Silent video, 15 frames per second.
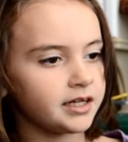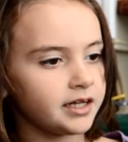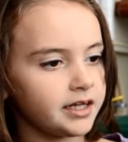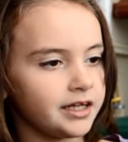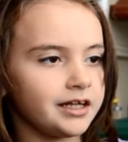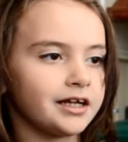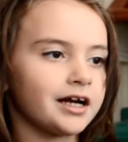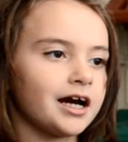
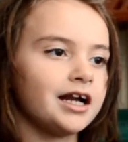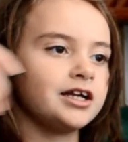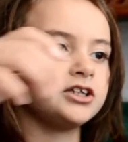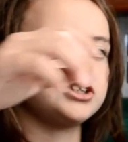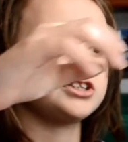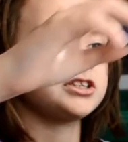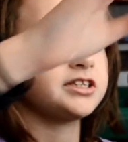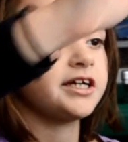And it kind
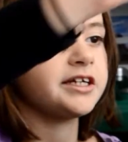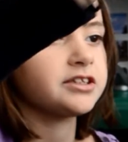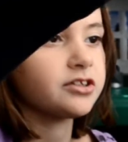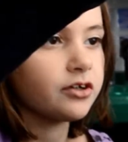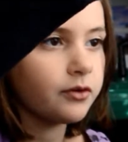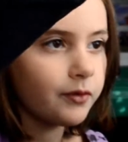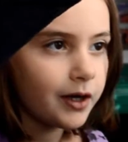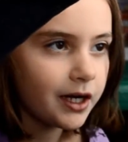of just takes a
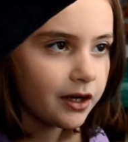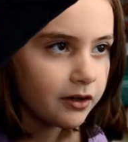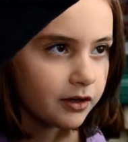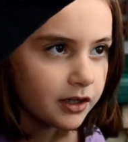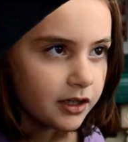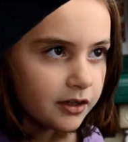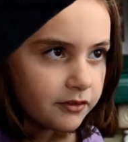little while.